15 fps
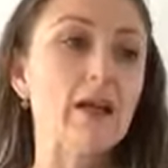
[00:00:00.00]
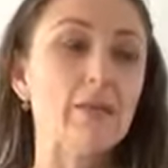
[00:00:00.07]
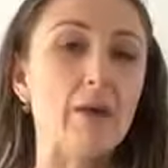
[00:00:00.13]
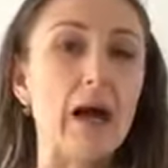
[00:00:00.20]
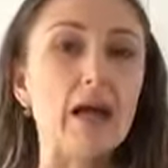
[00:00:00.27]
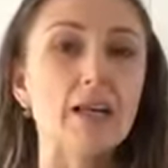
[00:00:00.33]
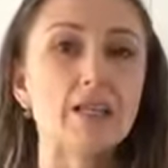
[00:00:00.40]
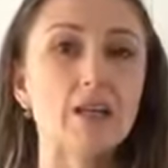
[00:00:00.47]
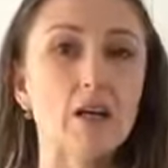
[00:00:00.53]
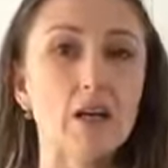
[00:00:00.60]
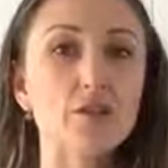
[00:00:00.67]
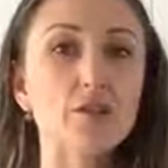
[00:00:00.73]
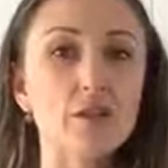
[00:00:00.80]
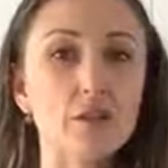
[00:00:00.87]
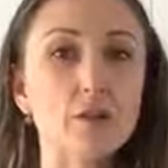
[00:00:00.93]
But I
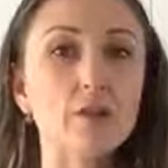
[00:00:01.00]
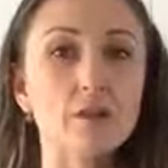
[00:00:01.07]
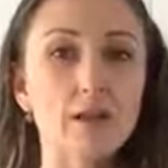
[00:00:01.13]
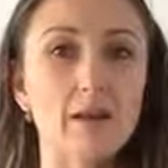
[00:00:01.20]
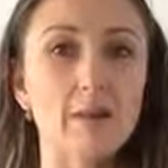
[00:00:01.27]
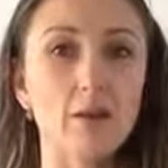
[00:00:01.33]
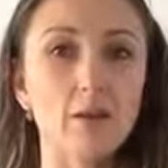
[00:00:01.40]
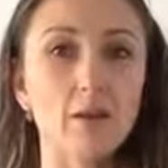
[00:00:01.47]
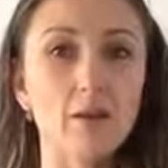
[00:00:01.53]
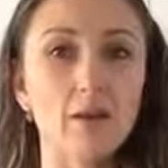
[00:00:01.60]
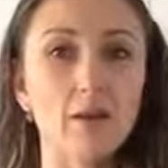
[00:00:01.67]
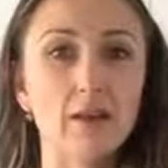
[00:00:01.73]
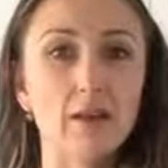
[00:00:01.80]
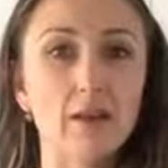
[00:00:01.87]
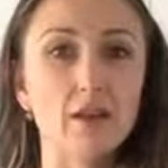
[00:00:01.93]
do put lemon oil
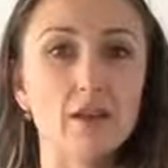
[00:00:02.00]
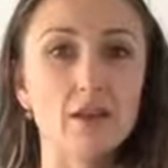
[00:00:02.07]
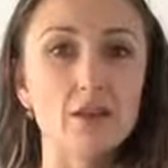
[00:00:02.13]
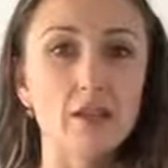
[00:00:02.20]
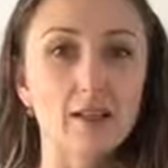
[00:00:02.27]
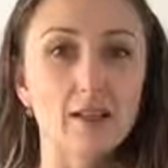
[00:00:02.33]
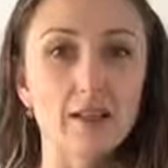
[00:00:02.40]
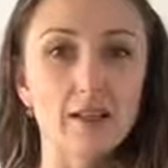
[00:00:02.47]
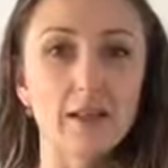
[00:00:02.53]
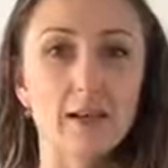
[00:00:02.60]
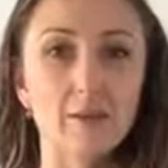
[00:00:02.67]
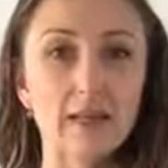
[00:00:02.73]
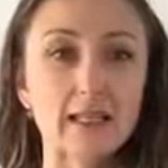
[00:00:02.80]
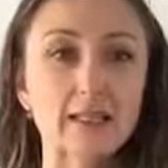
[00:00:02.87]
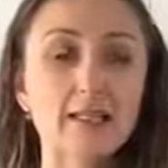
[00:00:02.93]
in her gelatin
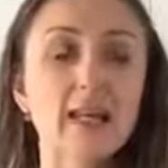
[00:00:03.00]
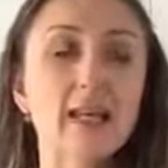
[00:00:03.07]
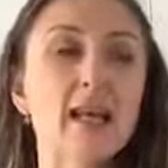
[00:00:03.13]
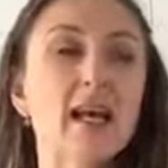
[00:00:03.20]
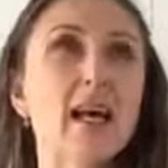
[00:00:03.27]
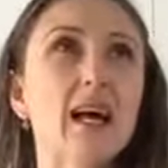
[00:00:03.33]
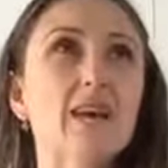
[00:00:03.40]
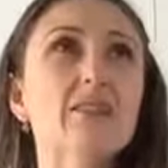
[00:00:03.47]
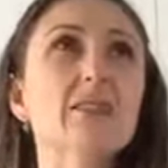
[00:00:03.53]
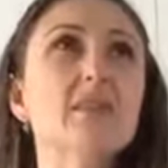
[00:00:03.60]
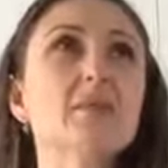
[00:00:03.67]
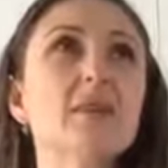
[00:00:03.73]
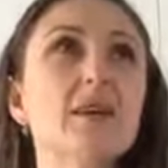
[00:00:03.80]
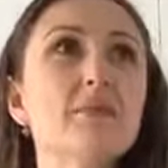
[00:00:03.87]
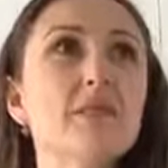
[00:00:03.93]
gummies. And
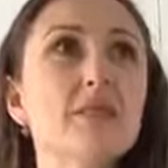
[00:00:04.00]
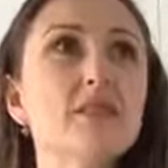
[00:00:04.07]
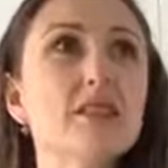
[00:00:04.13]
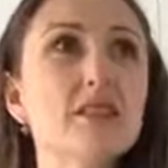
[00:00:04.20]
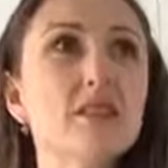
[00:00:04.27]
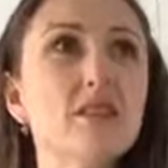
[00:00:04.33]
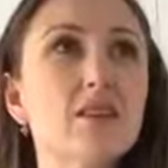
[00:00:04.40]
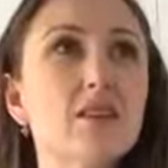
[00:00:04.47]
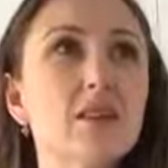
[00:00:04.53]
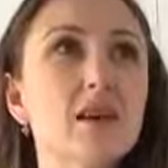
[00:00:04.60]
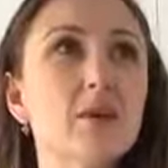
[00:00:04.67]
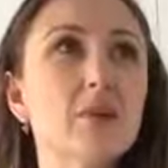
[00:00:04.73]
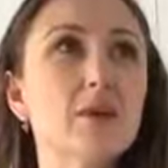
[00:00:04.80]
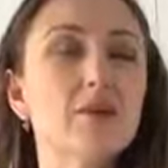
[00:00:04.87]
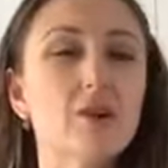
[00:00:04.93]
sometimes if she's got
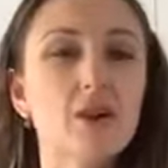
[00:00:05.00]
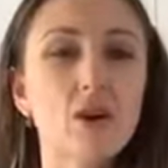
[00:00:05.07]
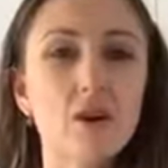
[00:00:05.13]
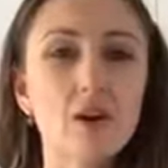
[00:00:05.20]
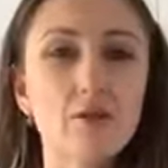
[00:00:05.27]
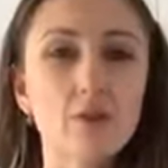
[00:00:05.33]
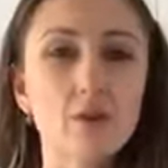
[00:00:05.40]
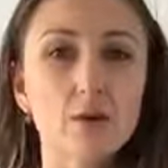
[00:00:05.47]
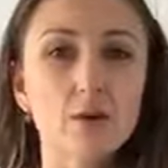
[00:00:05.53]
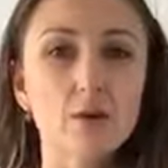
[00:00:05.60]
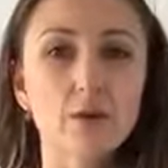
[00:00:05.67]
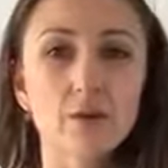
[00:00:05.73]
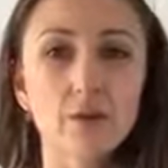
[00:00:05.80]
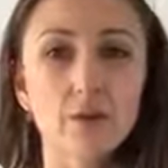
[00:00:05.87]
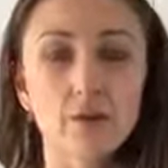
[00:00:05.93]
a bit of a cough or a
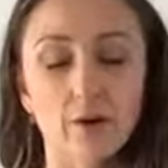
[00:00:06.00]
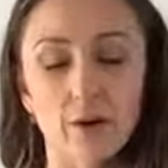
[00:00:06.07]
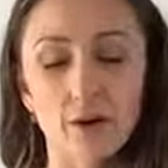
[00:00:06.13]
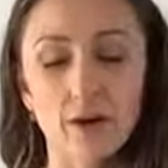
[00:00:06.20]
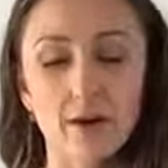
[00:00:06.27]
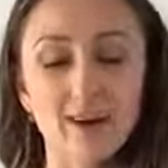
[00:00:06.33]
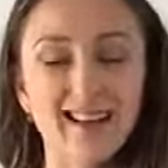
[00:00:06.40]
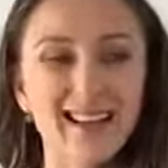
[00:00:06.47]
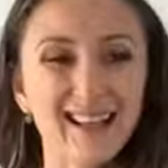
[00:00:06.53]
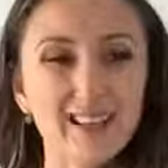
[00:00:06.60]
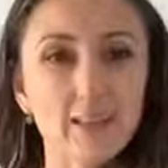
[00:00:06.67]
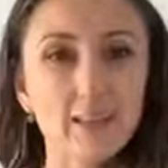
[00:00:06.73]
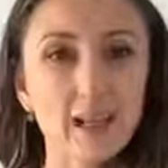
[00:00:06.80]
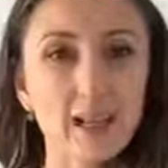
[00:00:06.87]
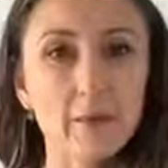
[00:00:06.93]
sore throat,
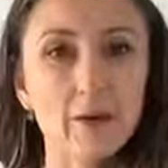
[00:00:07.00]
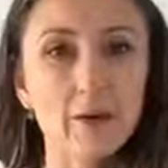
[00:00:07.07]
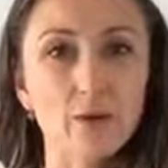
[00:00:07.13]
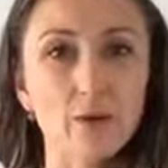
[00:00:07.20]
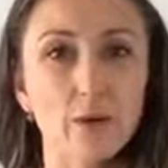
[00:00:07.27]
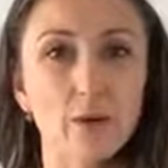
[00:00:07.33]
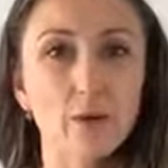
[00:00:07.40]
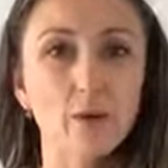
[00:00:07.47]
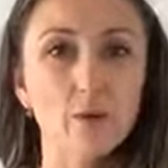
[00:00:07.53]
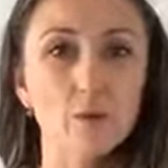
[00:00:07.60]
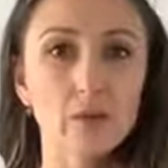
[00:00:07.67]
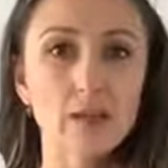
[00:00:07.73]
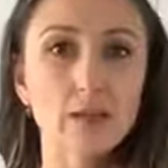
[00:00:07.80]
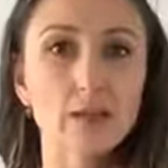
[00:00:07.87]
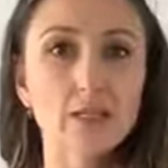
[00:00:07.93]
lemon oil
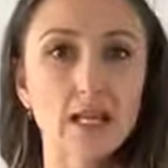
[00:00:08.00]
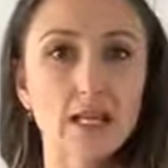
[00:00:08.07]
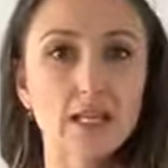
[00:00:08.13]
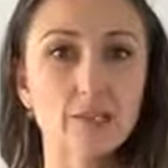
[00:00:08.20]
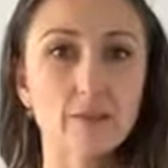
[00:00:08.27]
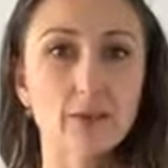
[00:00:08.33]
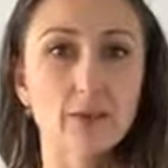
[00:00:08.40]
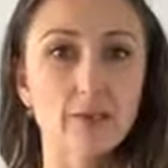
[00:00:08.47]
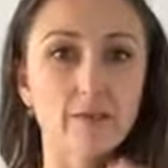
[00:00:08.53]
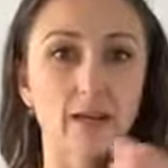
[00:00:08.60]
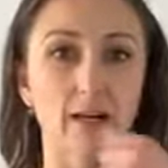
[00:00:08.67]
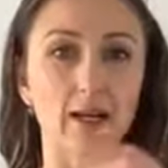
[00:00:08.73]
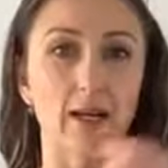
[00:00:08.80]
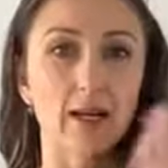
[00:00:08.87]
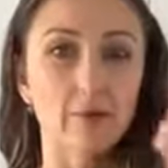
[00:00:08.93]
with a teaspoon of
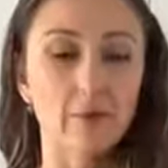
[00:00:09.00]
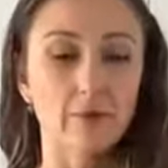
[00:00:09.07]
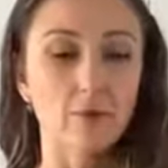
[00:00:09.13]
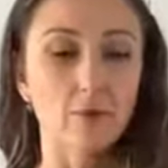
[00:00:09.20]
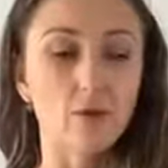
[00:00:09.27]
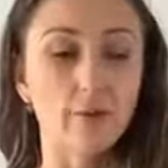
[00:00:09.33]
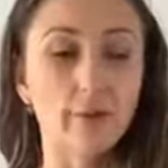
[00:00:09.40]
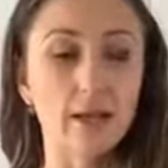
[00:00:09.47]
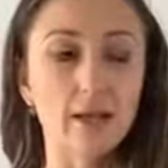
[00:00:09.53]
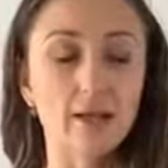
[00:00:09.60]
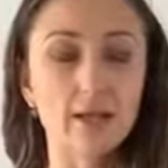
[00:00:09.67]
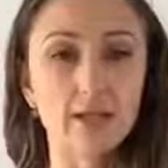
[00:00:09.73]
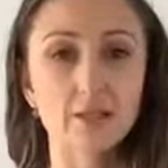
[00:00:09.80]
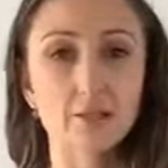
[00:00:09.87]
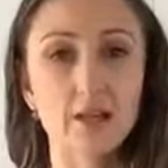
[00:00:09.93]
honey before bed
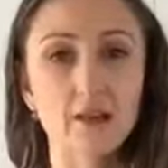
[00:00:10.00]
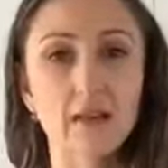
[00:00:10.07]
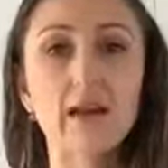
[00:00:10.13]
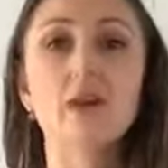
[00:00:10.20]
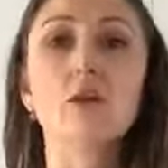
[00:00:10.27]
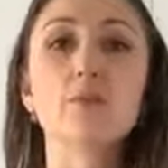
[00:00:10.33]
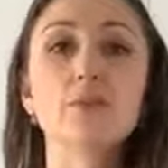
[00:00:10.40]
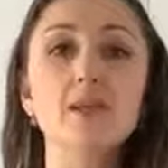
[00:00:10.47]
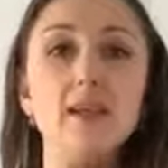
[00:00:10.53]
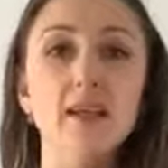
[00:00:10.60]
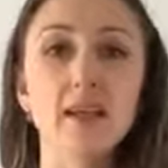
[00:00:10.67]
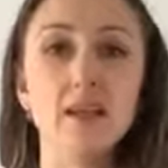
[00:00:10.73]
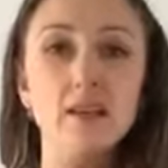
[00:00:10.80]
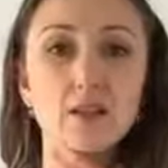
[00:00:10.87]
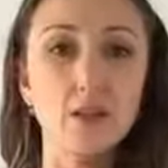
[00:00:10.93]
as well helps
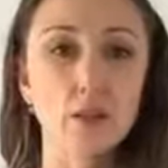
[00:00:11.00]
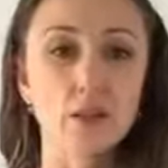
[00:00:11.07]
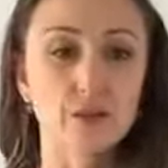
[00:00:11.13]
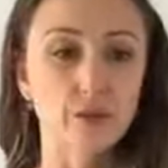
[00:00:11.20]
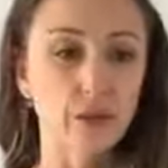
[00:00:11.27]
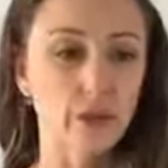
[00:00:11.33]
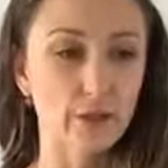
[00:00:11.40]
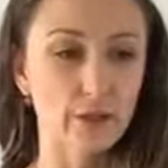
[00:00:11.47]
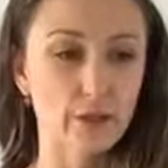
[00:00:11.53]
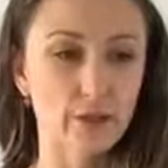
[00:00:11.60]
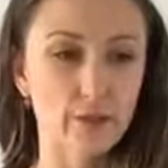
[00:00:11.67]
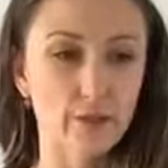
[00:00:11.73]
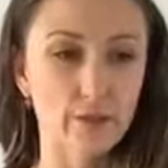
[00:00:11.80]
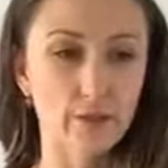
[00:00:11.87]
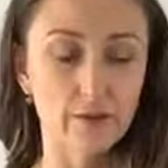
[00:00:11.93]
any sore throats
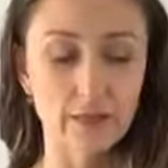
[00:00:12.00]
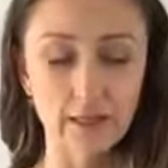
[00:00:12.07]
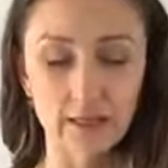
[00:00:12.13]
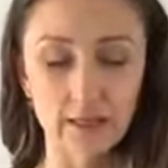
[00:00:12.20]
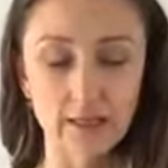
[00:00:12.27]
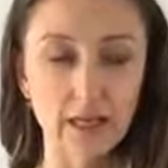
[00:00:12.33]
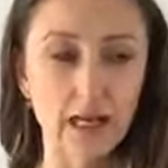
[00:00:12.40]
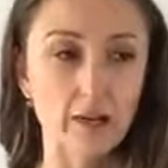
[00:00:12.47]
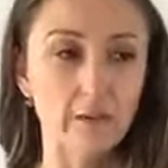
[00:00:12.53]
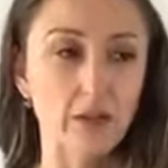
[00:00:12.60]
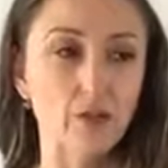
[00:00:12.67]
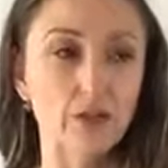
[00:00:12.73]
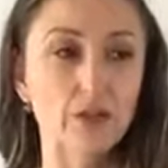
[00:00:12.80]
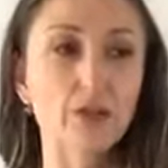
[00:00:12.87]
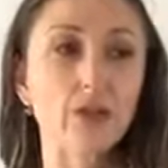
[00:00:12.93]
or things that are coming
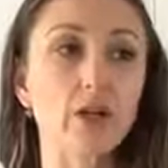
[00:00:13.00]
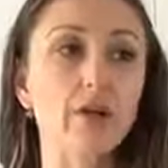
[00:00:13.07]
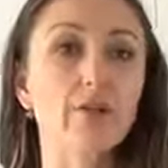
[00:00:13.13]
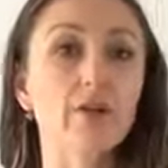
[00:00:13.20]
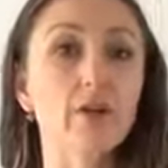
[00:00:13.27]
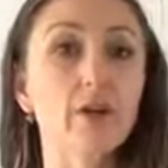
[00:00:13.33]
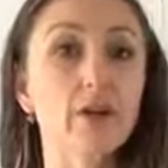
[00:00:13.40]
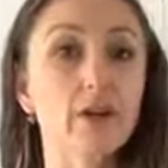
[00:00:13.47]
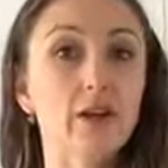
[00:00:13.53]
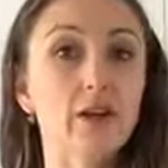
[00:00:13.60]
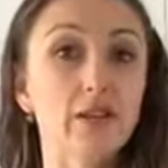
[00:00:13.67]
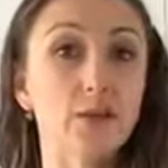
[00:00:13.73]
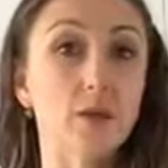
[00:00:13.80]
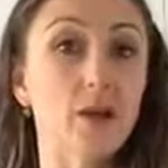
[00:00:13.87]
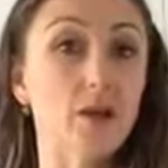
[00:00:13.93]
on too for her.
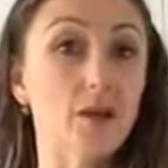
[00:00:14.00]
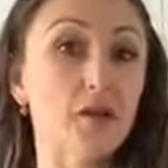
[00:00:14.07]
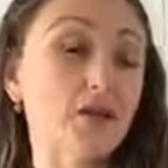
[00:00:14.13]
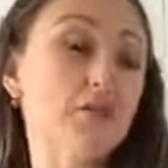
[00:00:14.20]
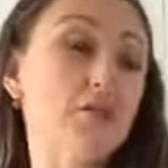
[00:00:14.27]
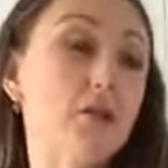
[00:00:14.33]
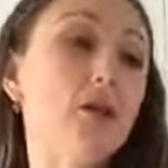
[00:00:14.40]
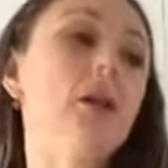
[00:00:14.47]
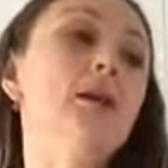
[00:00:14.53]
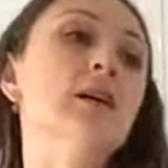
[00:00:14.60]
That's what I use it for.